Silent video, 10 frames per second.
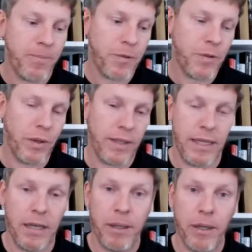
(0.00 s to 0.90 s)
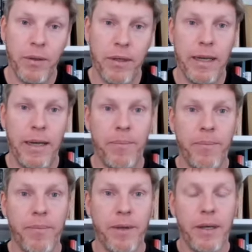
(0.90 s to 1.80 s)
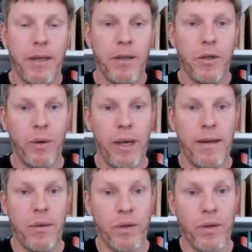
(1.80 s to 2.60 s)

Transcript: So they set about creating